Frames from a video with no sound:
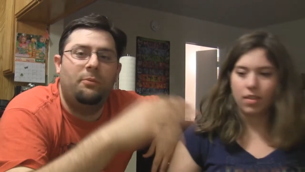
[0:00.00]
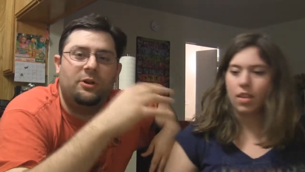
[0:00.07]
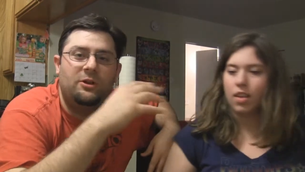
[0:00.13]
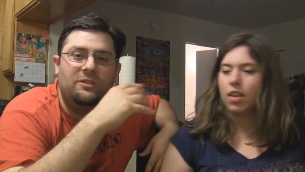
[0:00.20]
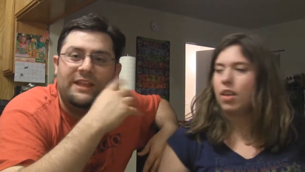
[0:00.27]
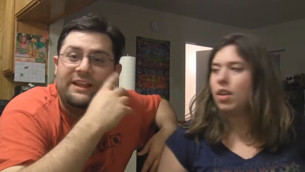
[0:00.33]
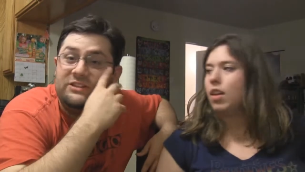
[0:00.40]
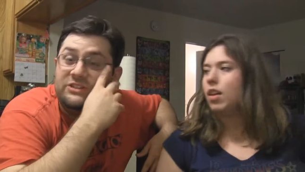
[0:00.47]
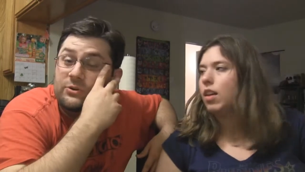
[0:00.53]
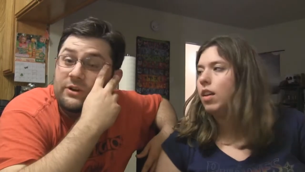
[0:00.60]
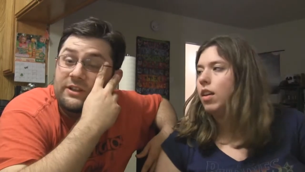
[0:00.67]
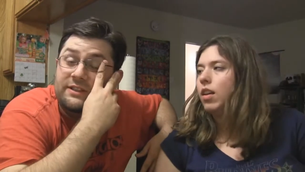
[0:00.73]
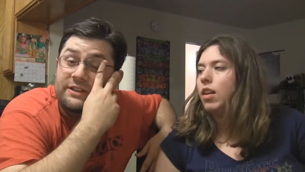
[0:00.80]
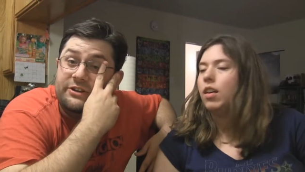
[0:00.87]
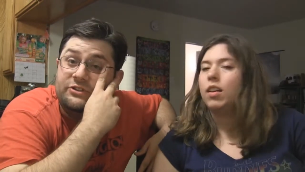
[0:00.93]
Speaker 1: I'll put a link to
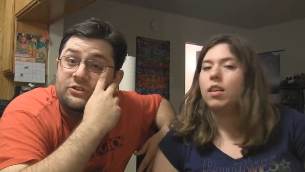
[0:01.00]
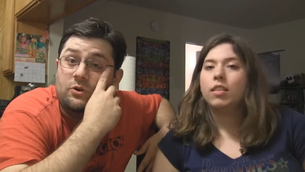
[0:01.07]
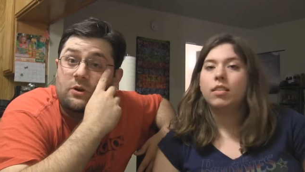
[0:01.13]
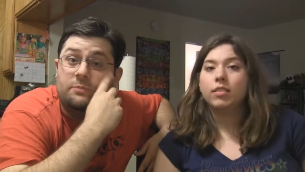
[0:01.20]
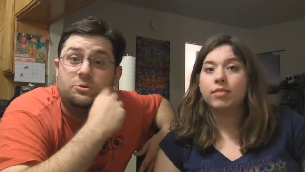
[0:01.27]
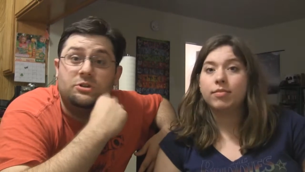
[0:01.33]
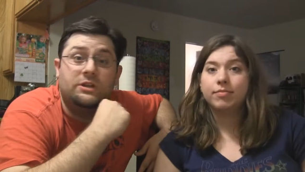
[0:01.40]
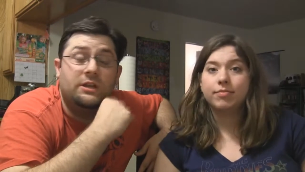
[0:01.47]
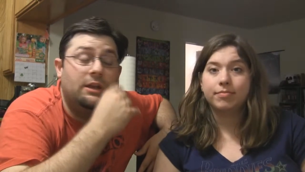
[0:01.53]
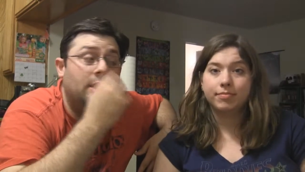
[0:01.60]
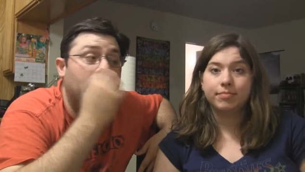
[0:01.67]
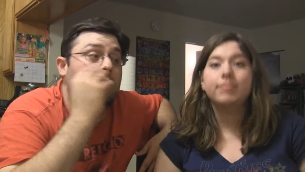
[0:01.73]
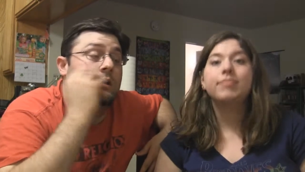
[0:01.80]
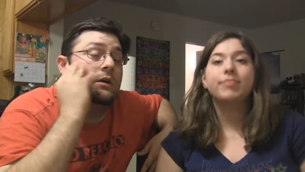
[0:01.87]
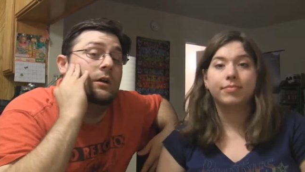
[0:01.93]
it in the description.
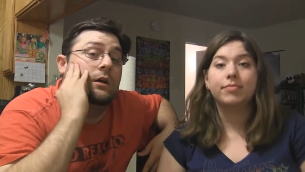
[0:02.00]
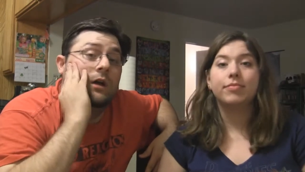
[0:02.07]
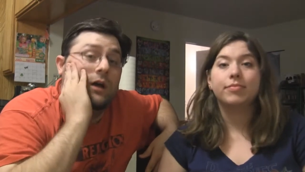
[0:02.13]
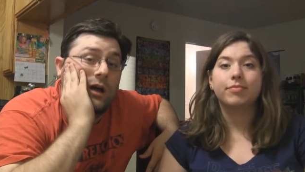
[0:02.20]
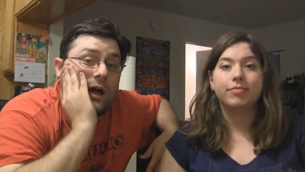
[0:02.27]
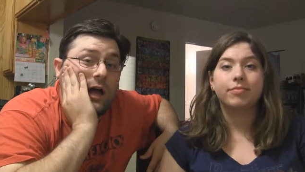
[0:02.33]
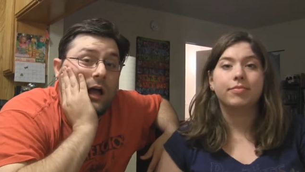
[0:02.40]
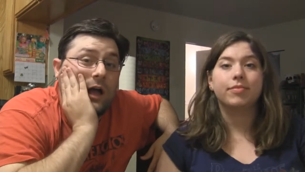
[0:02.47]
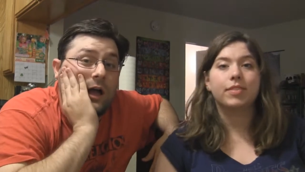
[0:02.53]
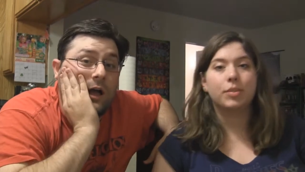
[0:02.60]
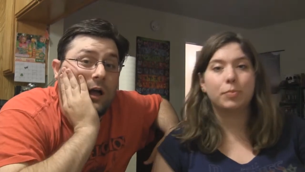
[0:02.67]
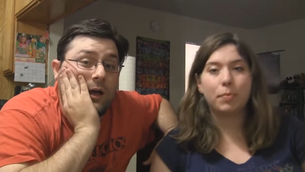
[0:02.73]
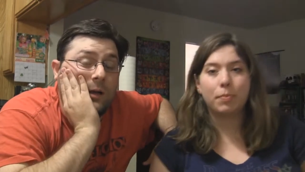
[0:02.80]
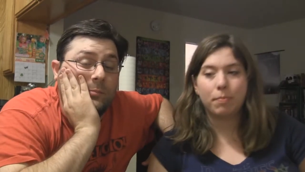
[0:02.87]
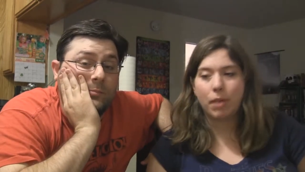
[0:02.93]

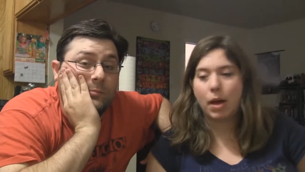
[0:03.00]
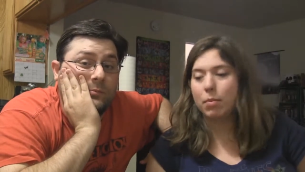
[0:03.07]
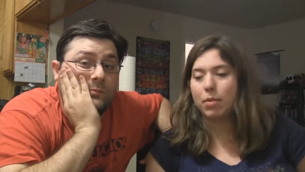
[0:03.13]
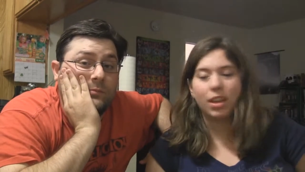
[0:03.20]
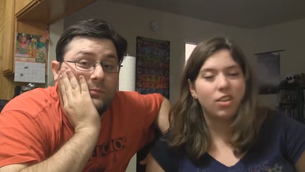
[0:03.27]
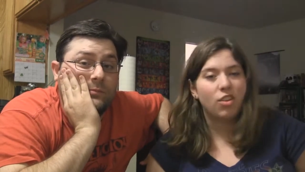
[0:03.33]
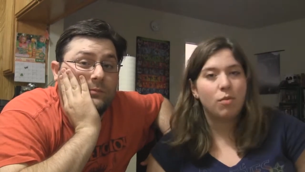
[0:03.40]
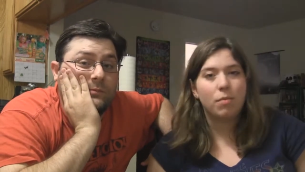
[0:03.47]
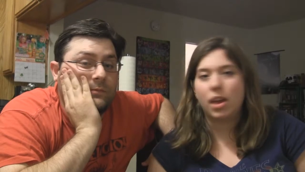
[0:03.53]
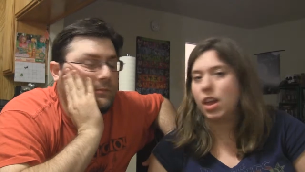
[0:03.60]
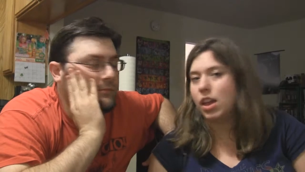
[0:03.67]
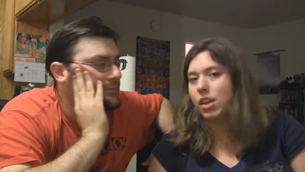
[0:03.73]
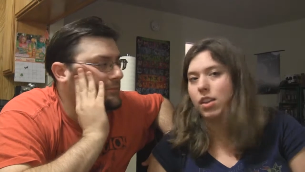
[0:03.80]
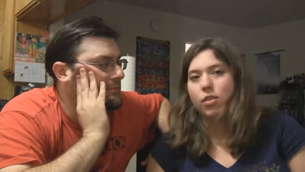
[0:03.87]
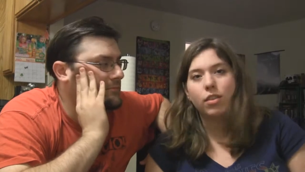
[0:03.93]
Um,
Speaker 2: Public
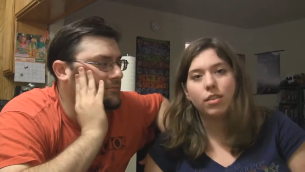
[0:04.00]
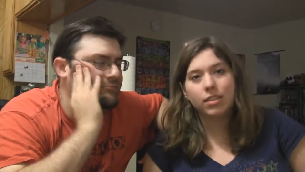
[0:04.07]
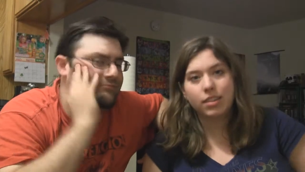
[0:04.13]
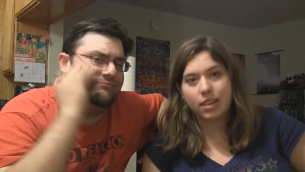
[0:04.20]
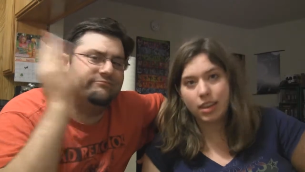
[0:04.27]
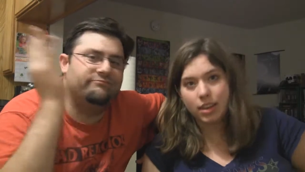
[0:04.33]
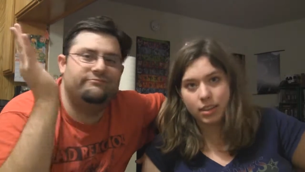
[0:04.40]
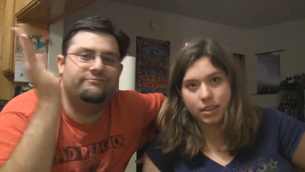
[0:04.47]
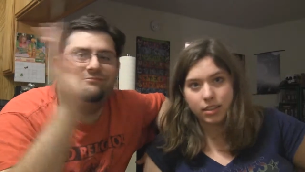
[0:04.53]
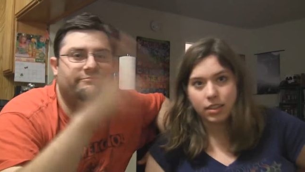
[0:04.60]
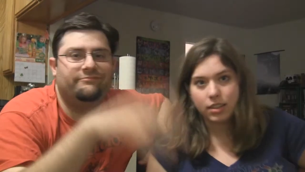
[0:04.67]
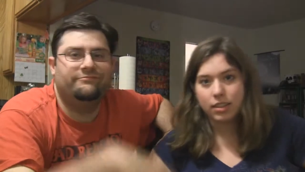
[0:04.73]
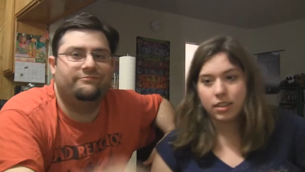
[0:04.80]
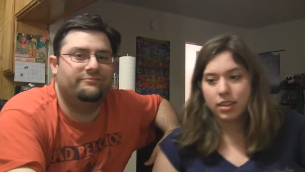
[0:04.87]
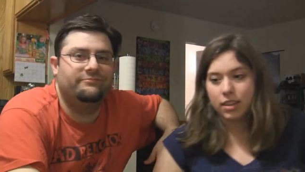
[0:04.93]
domain, you can see it.
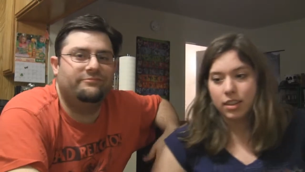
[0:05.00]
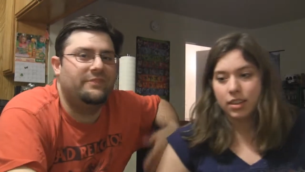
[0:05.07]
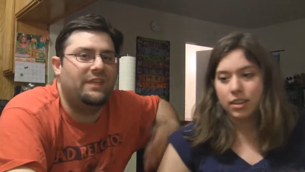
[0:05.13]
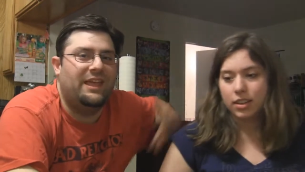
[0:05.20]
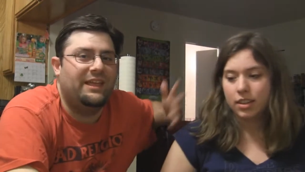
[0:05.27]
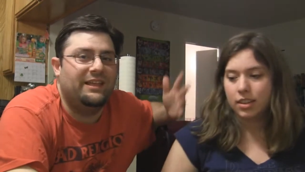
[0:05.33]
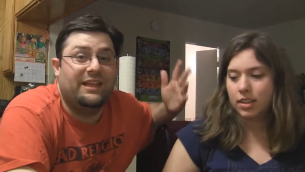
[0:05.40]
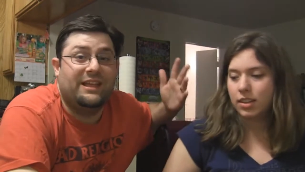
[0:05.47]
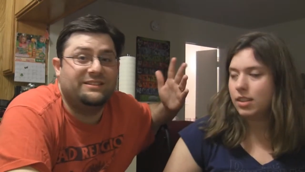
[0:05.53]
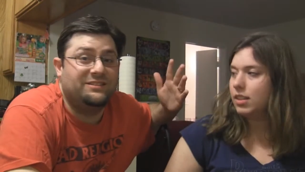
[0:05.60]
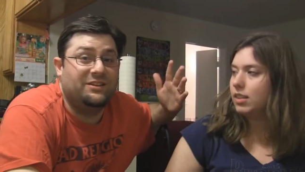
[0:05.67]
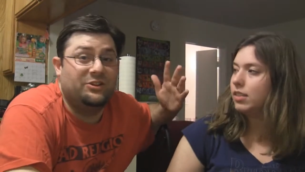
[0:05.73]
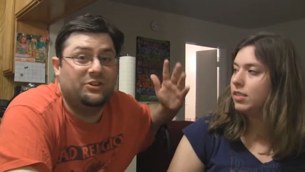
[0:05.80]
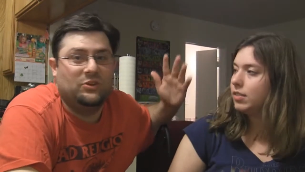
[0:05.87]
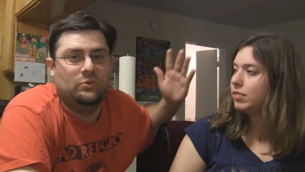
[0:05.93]
Speaker 1: It's
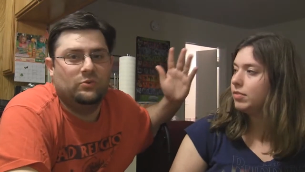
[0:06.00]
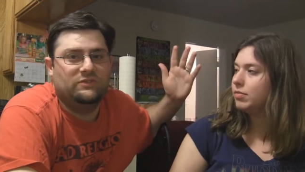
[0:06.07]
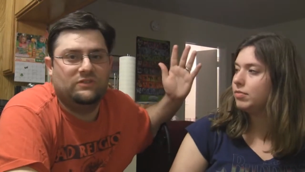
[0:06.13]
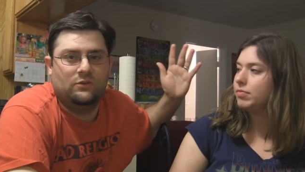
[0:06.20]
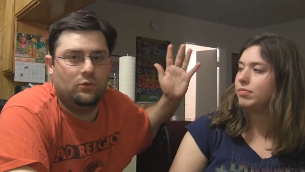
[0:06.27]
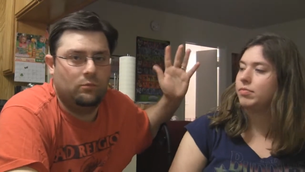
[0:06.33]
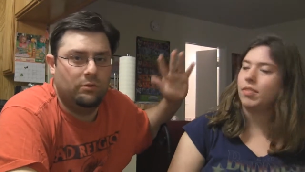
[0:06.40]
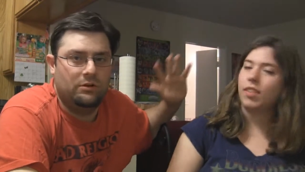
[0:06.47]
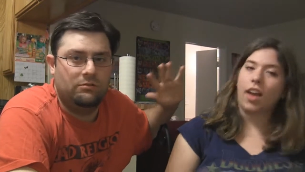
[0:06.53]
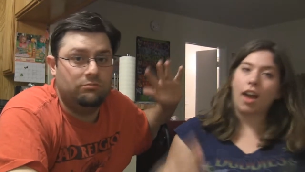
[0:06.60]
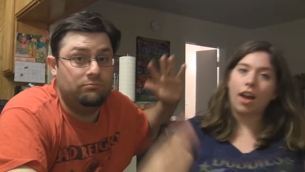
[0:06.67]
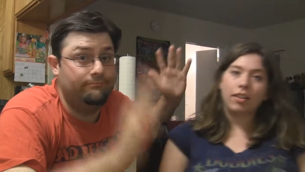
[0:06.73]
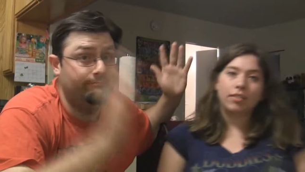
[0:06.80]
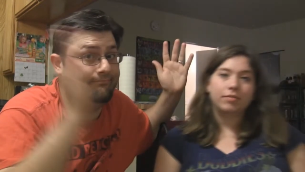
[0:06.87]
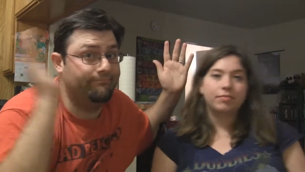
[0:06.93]
on YouTube.
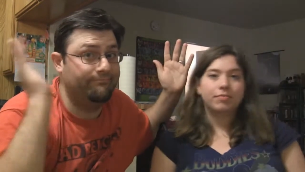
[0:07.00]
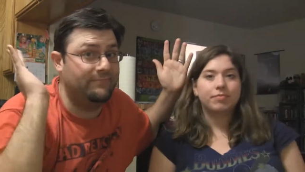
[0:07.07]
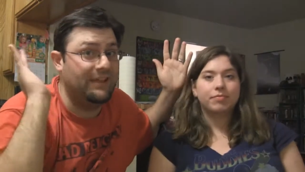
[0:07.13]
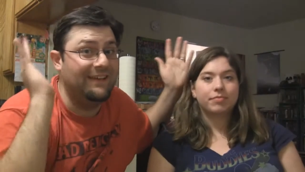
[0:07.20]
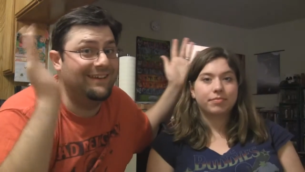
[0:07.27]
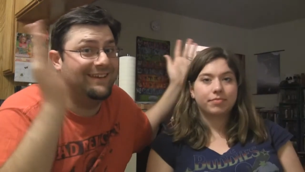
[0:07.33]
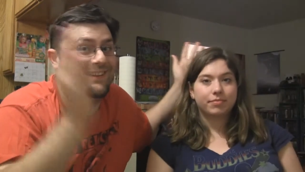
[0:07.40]
Yeah.